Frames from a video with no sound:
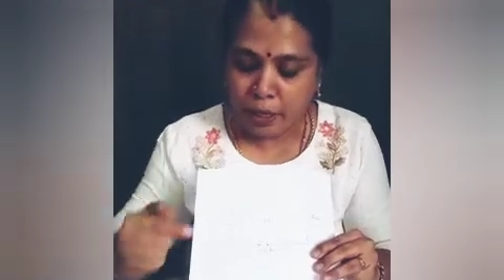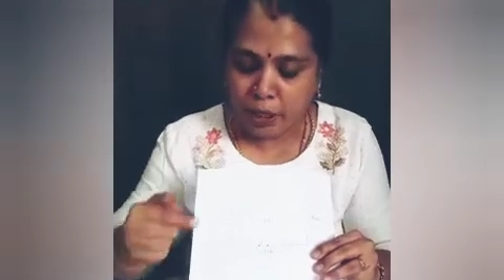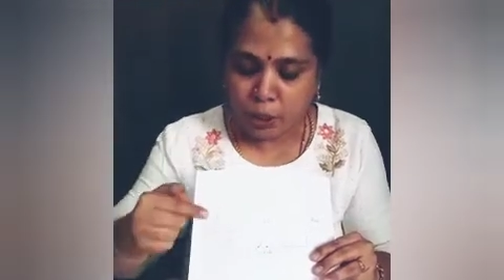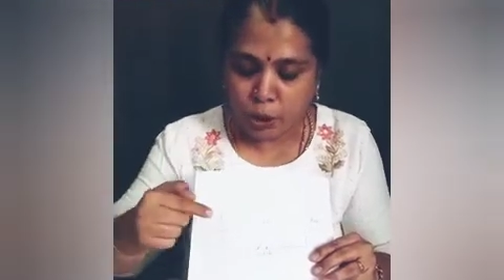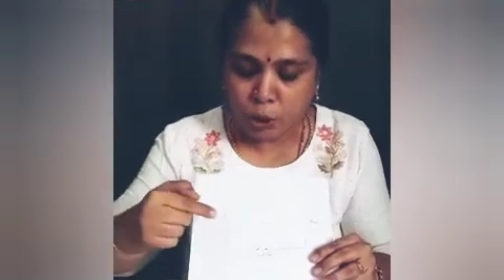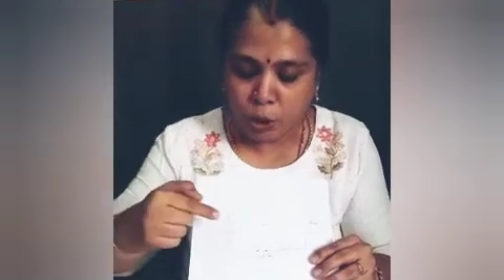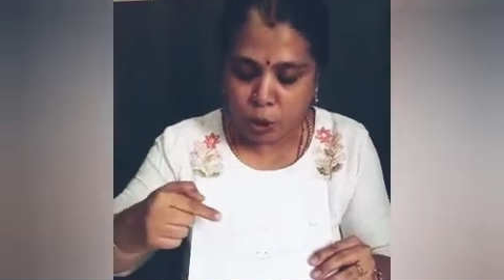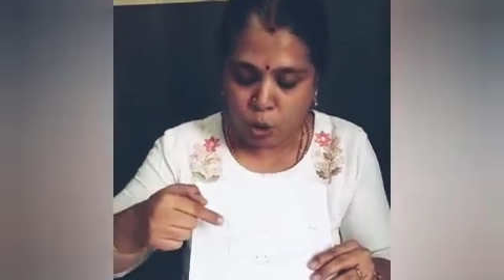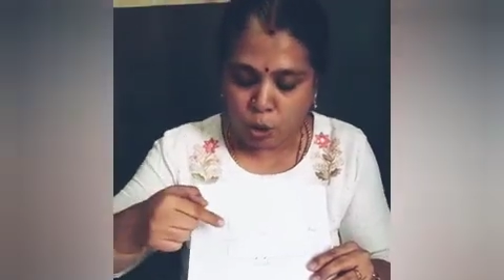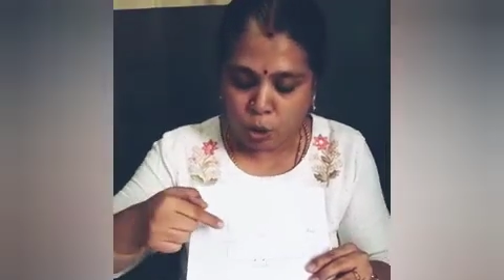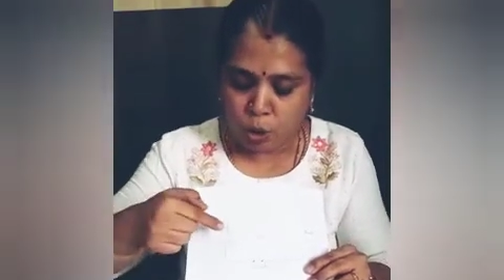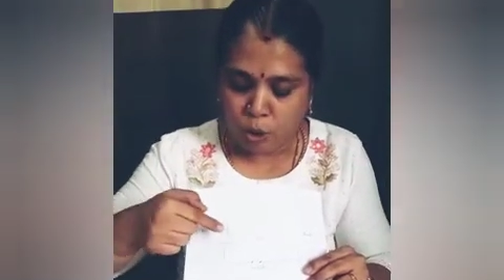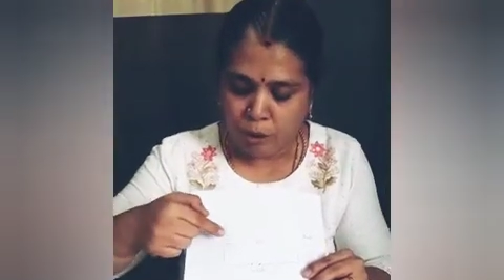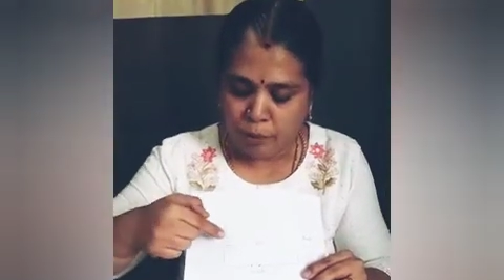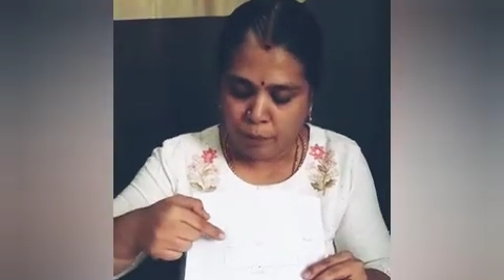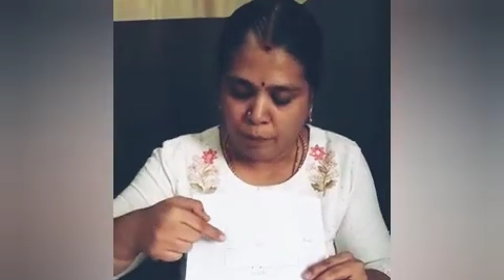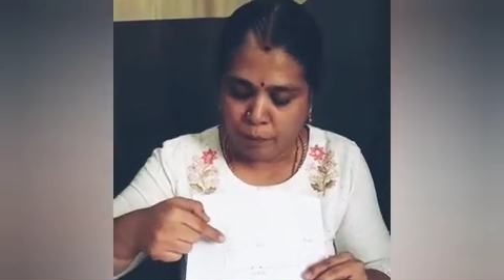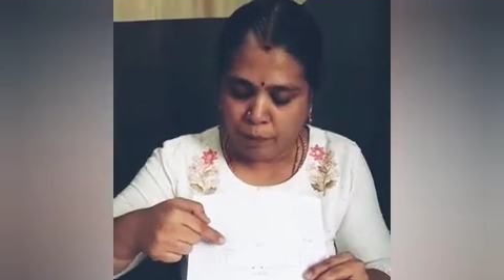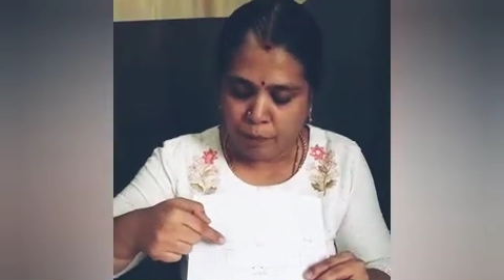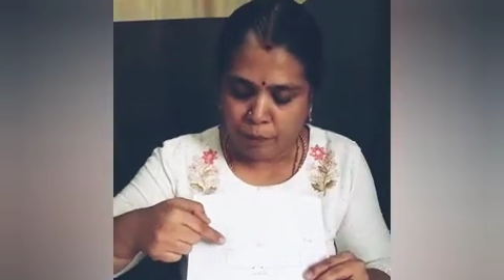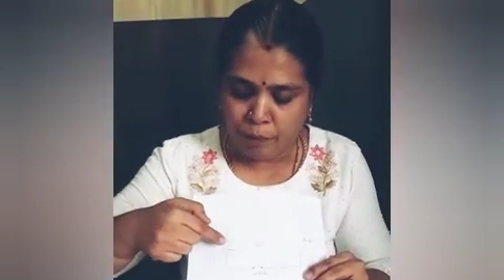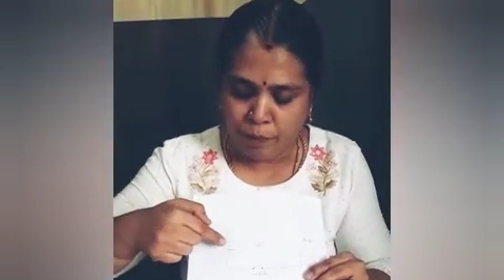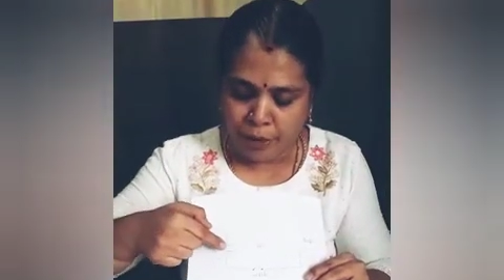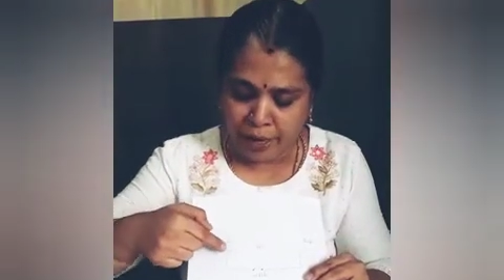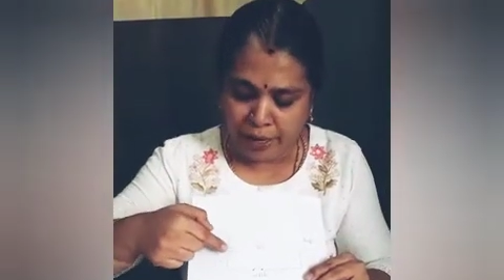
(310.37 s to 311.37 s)
So
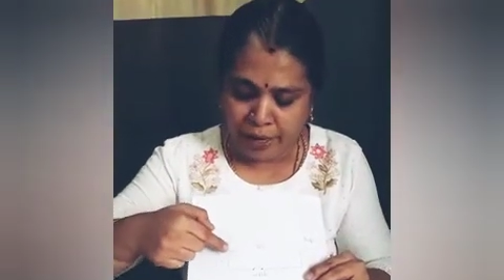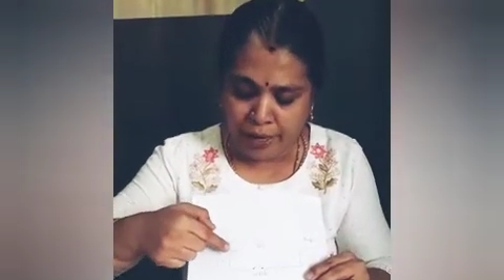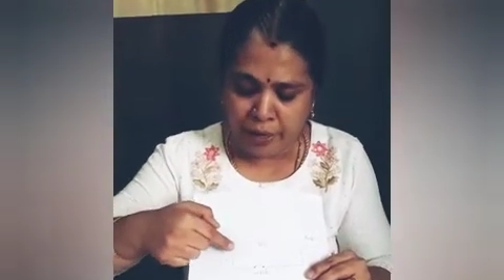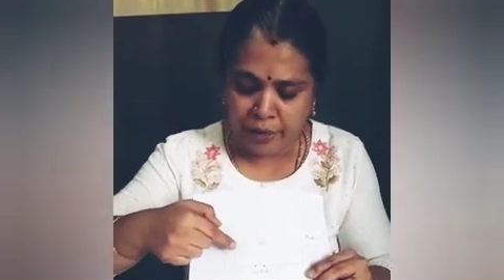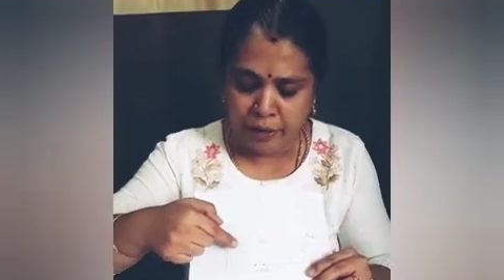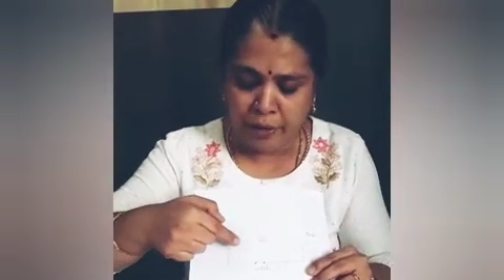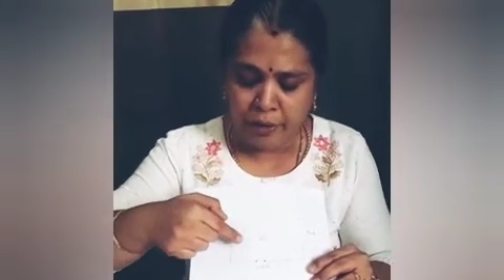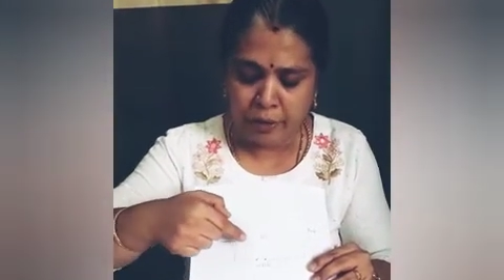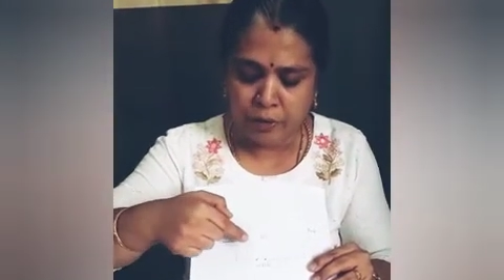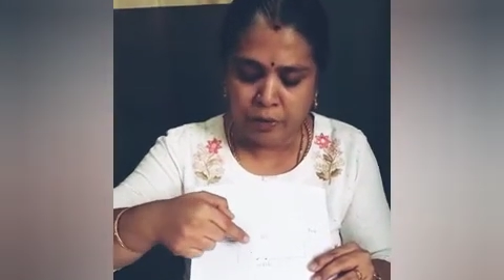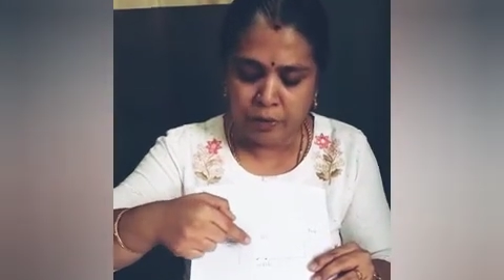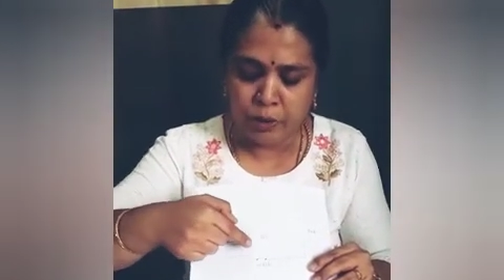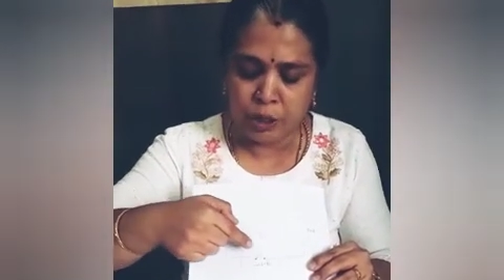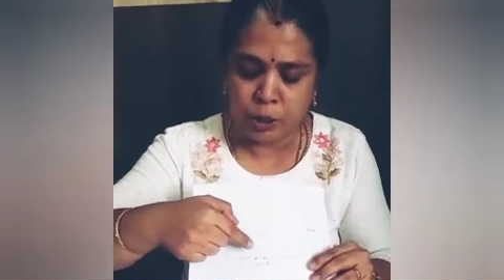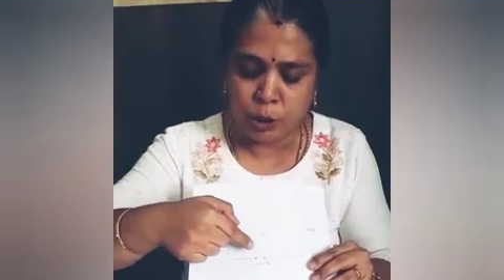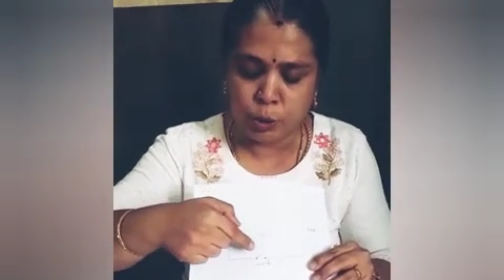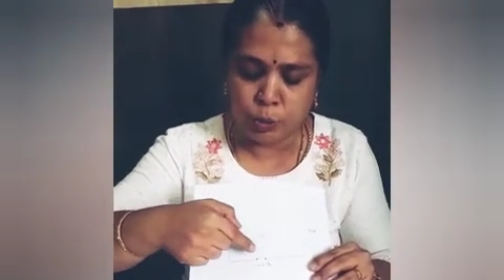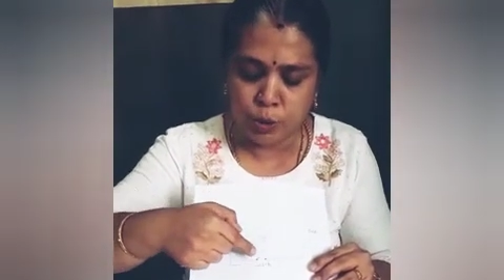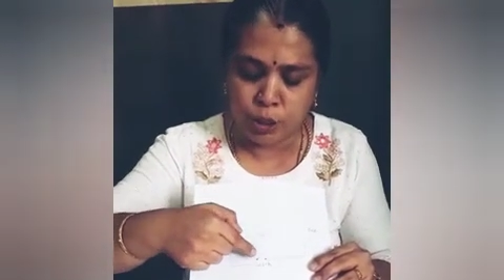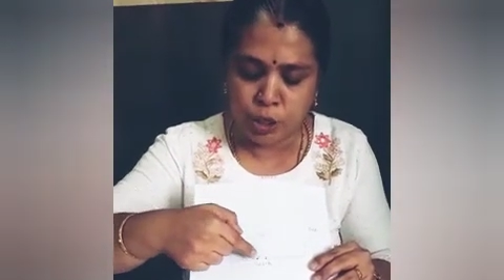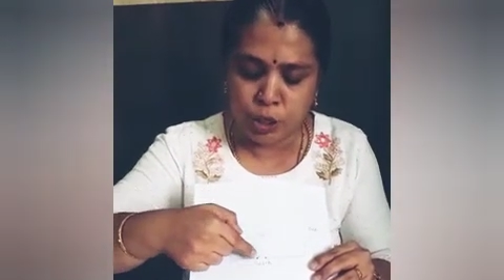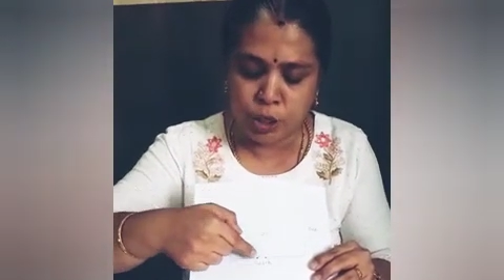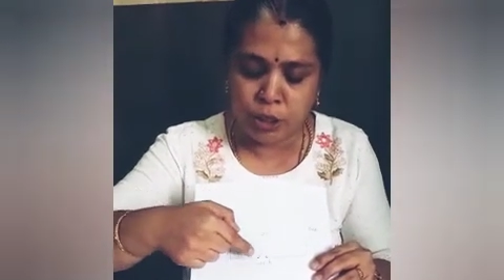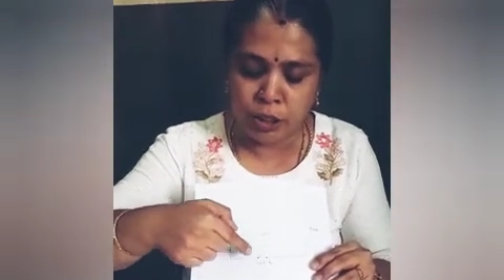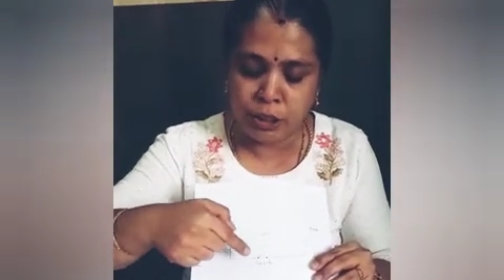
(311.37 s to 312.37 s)
when the
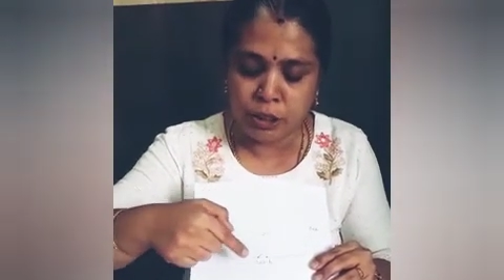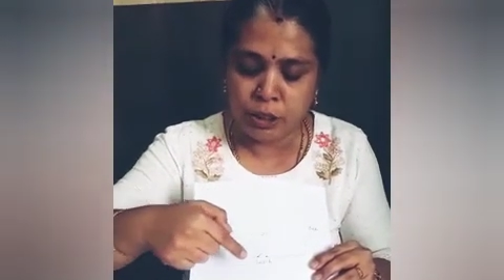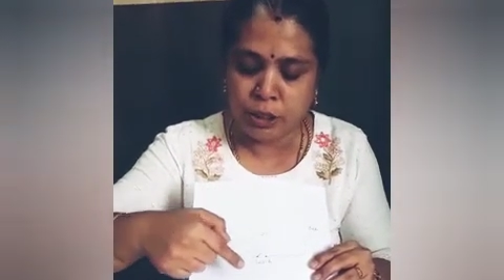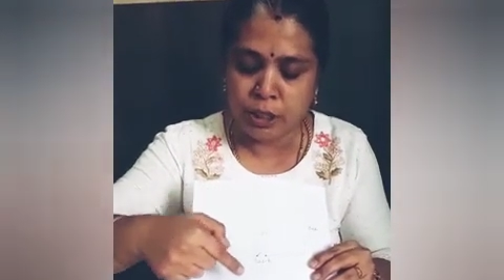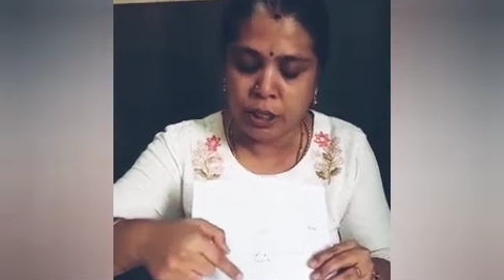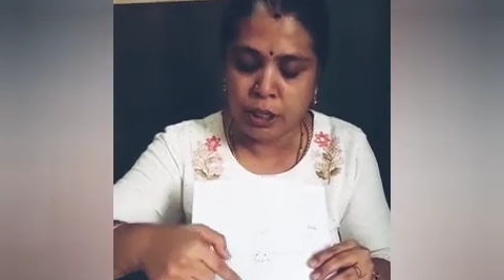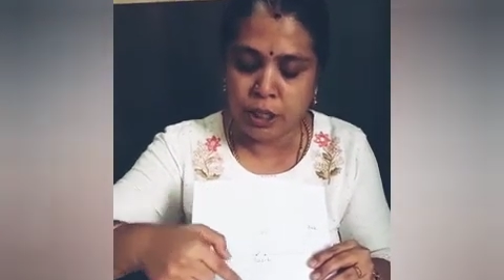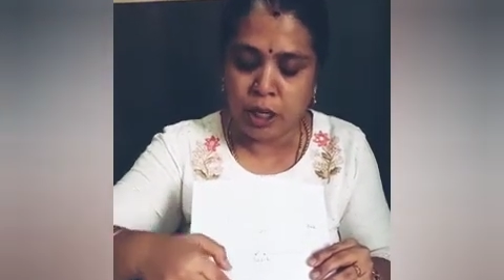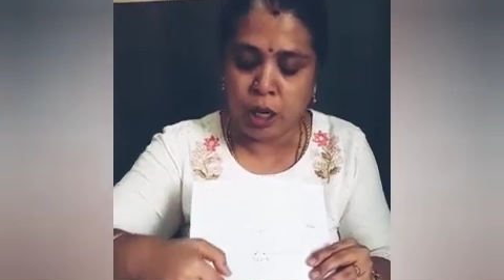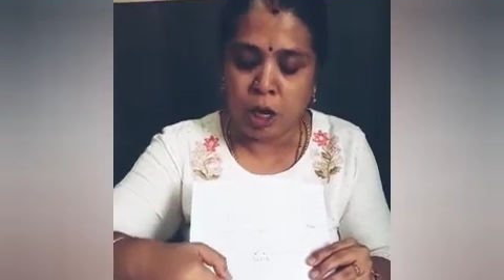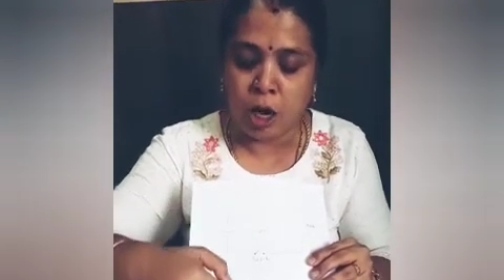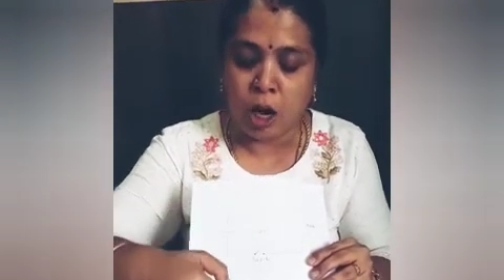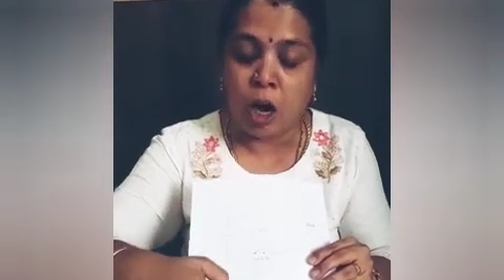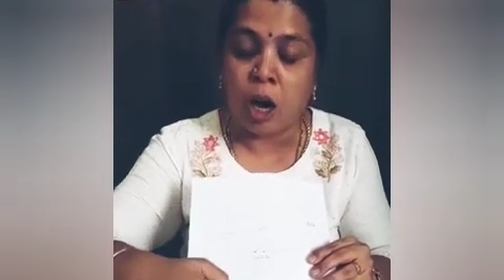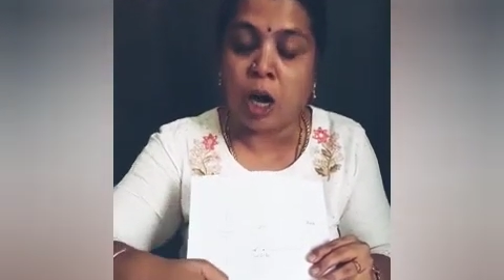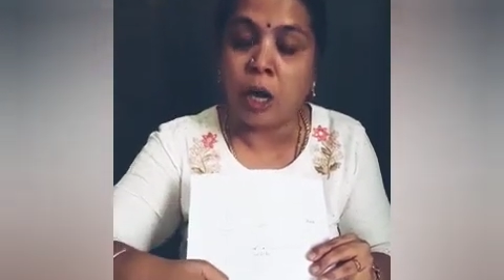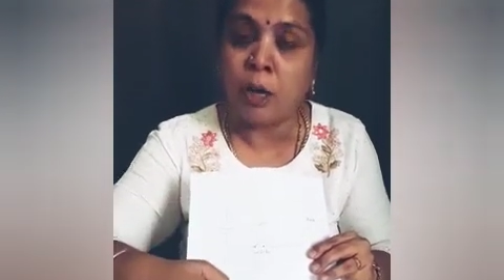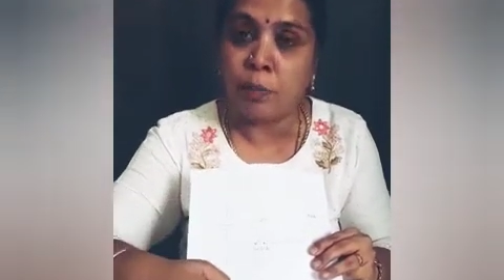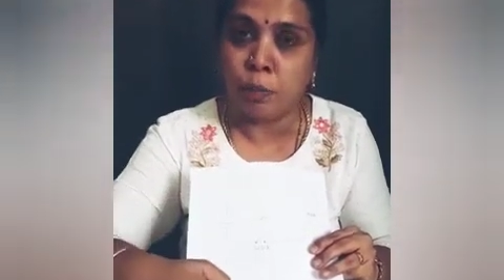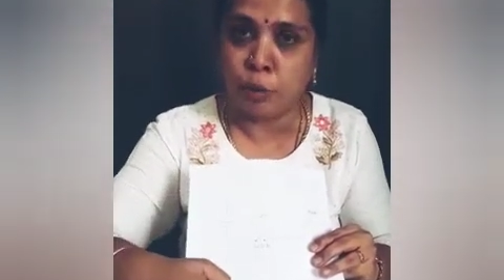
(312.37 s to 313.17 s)
switch is in on